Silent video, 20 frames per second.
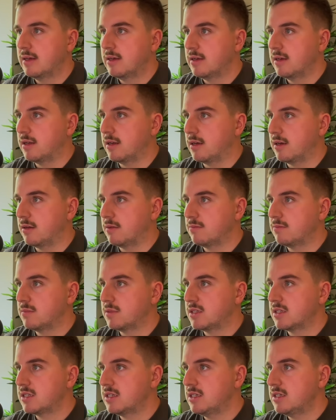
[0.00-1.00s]

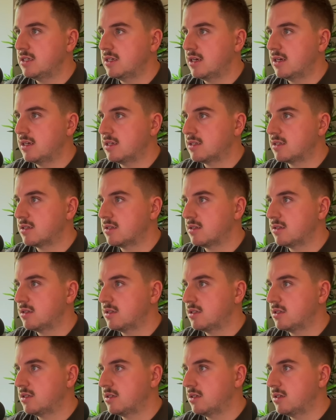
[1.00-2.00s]

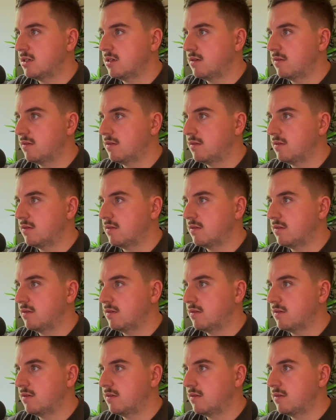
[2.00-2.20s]
CST5,